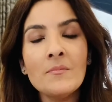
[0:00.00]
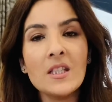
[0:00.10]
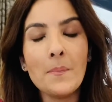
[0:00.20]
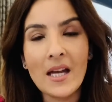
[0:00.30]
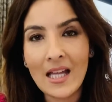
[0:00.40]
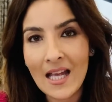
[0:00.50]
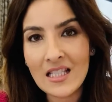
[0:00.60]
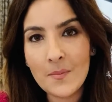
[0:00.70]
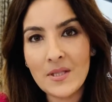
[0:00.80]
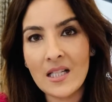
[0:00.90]
You pay
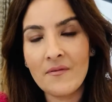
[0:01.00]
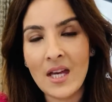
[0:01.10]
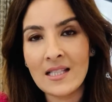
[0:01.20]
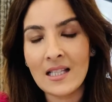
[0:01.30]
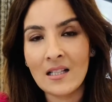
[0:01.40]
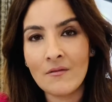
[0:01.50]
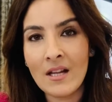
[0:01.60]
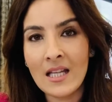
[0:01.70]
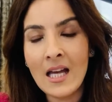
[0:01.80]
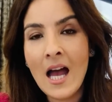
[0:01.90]
80% of their
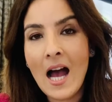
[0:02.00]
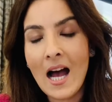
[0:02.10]
salary